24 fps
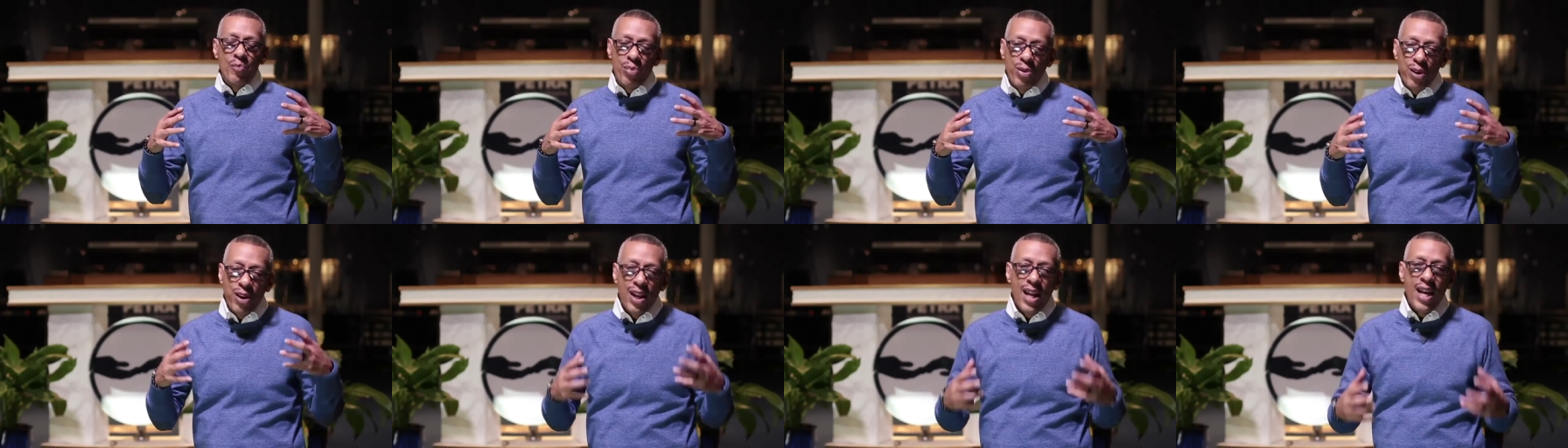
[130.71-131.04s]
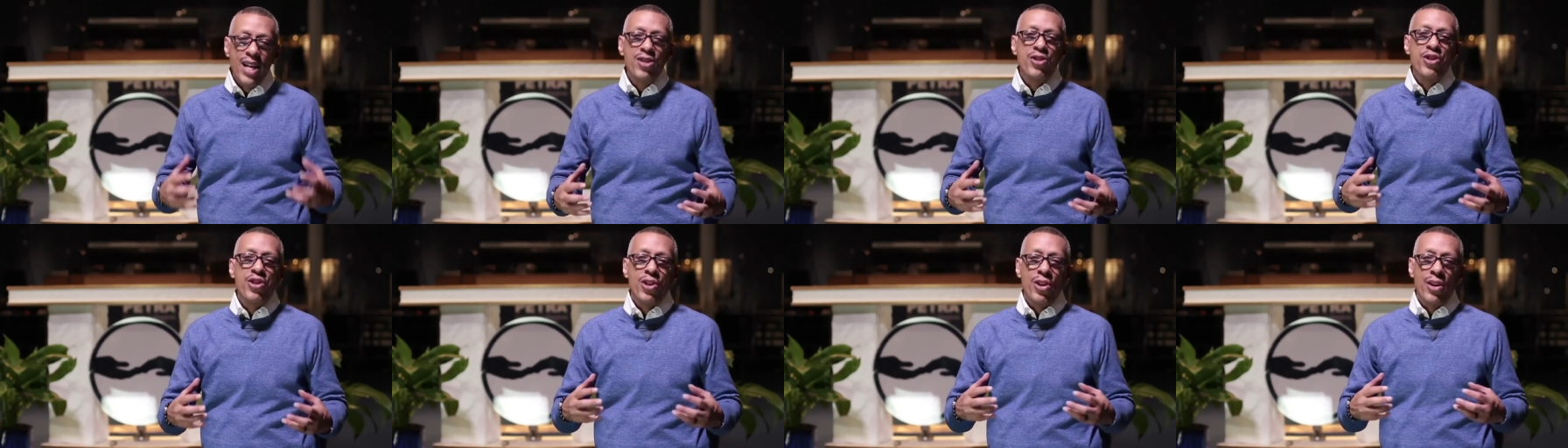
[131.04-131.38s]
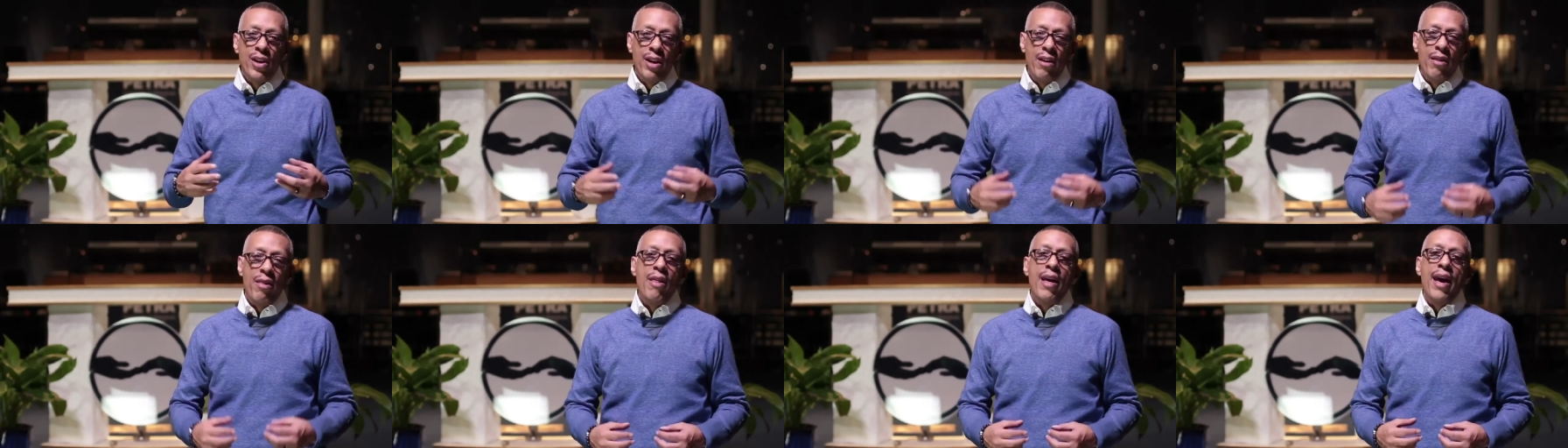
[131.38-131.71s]
pleasure
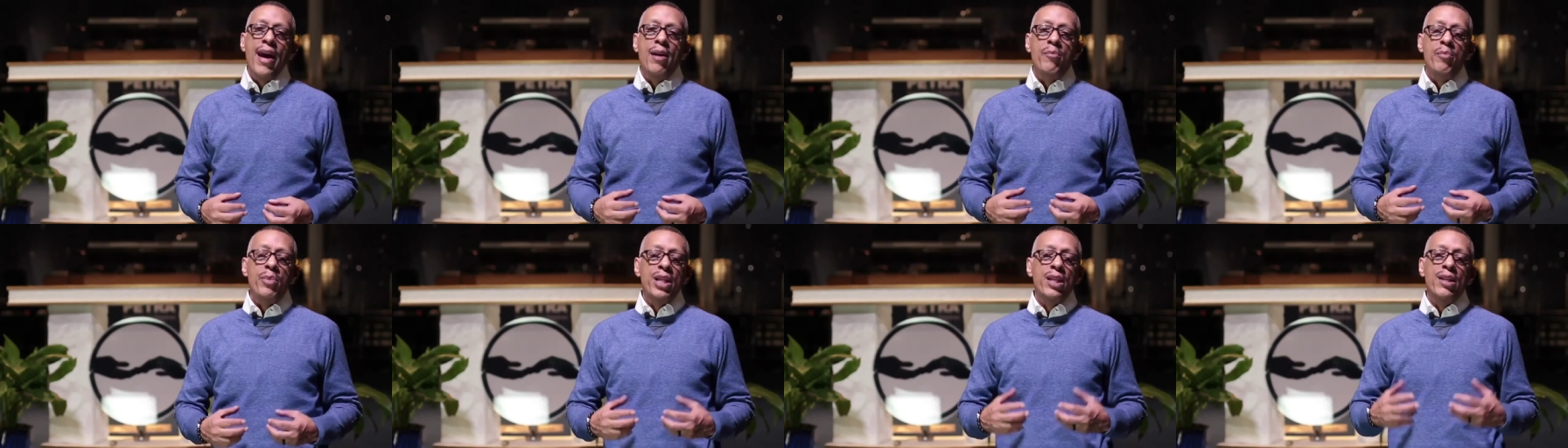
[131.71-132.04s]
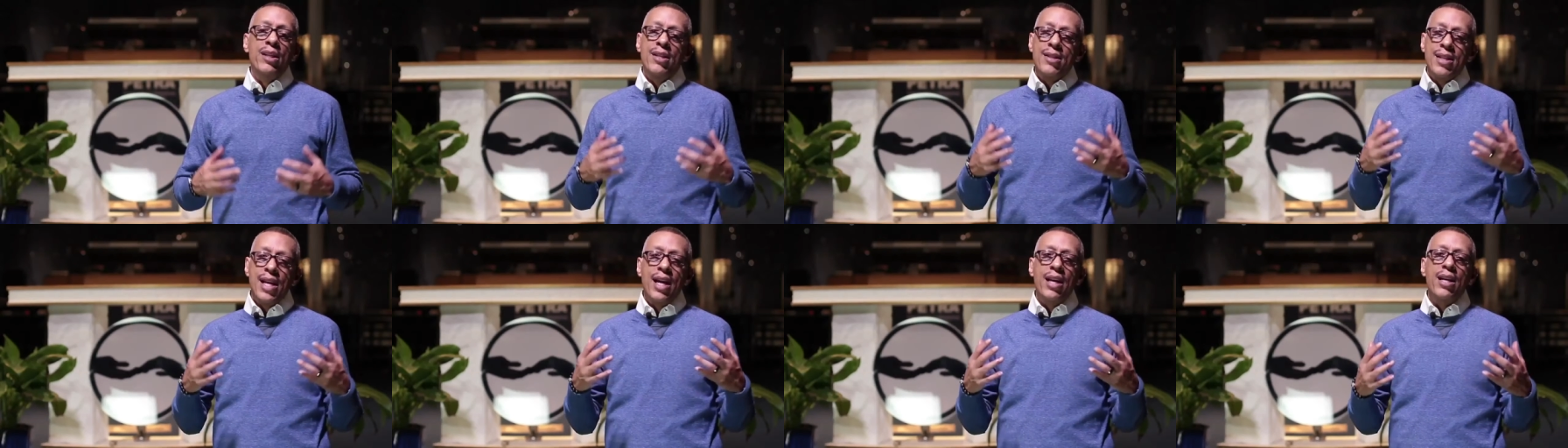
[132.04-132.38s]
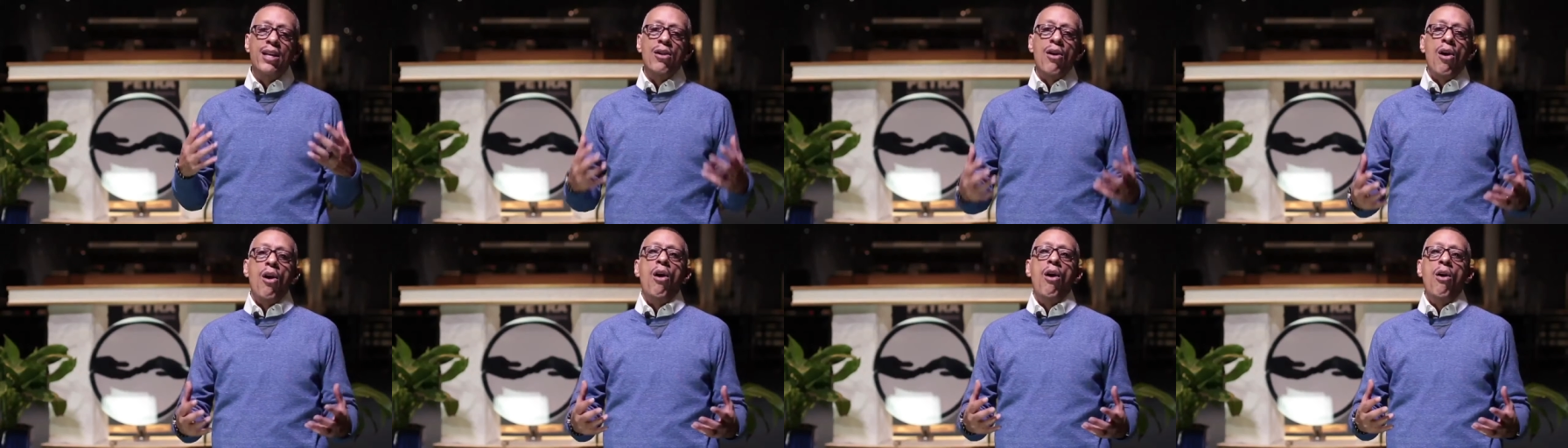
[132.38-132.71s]
in that because I
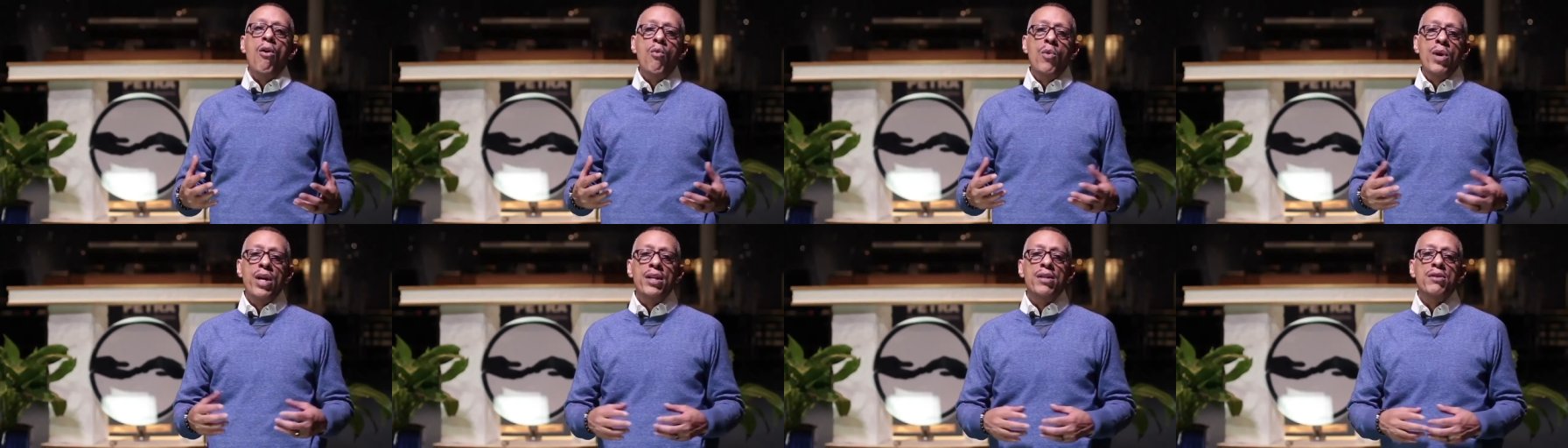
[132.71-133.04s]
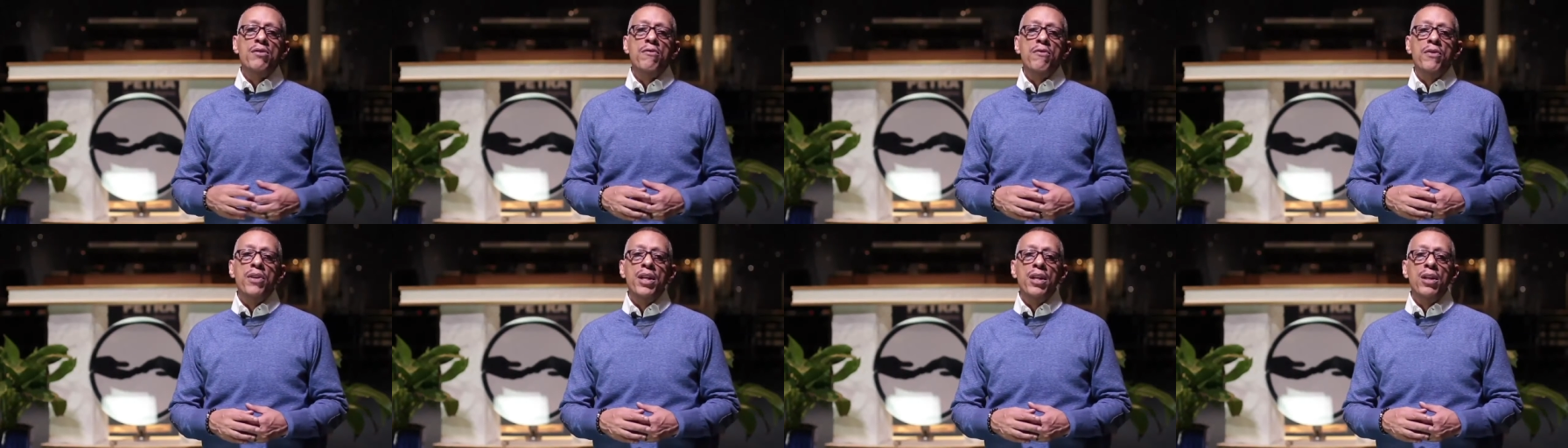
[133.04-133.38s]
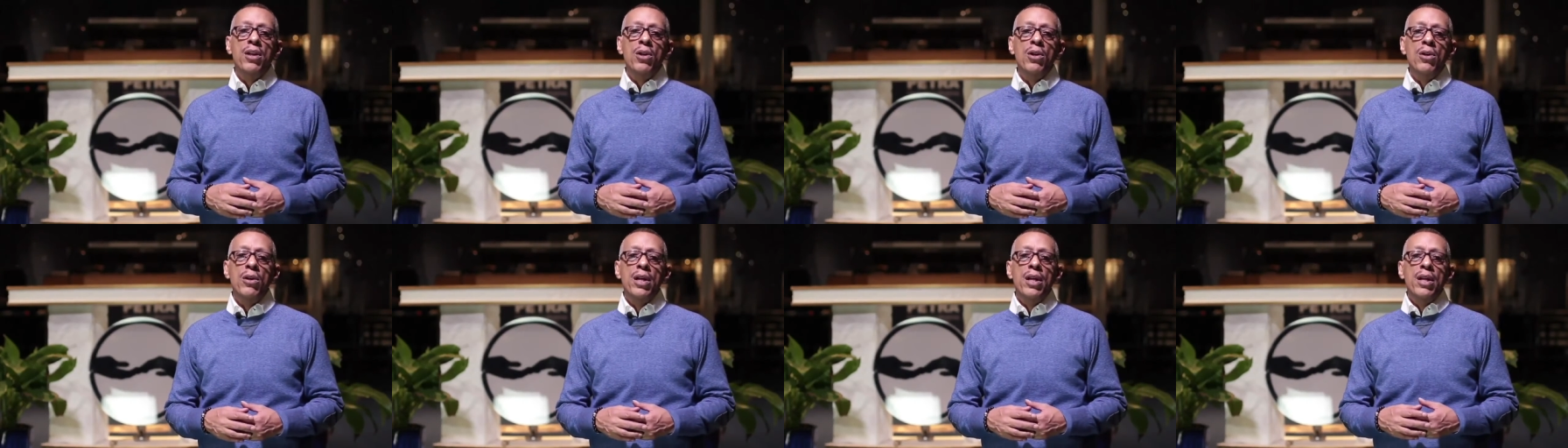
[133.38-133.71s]
could always
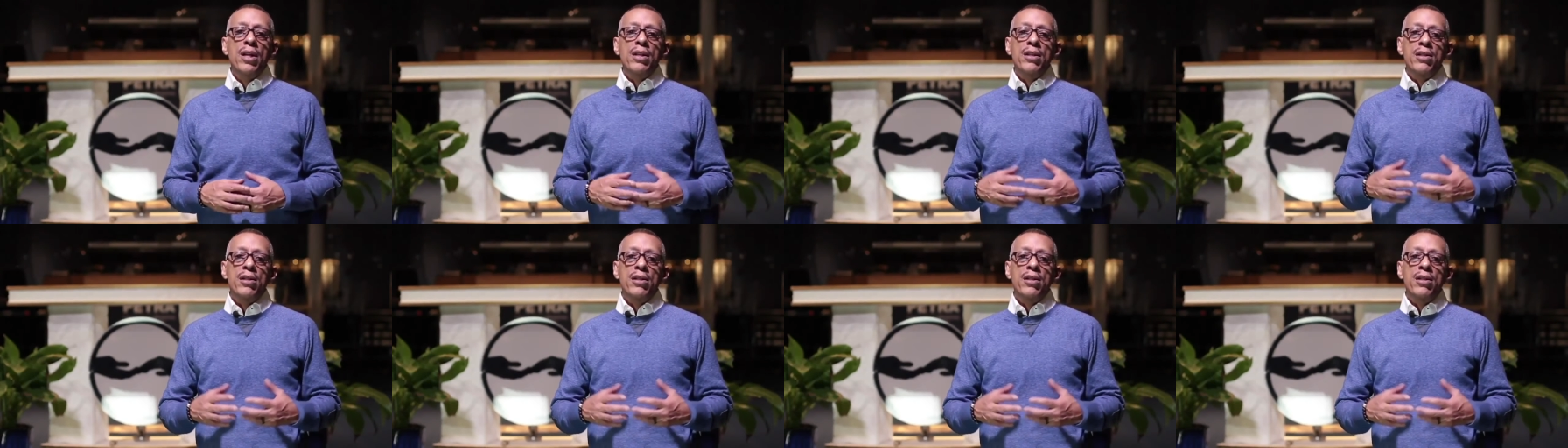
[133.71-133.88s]
feel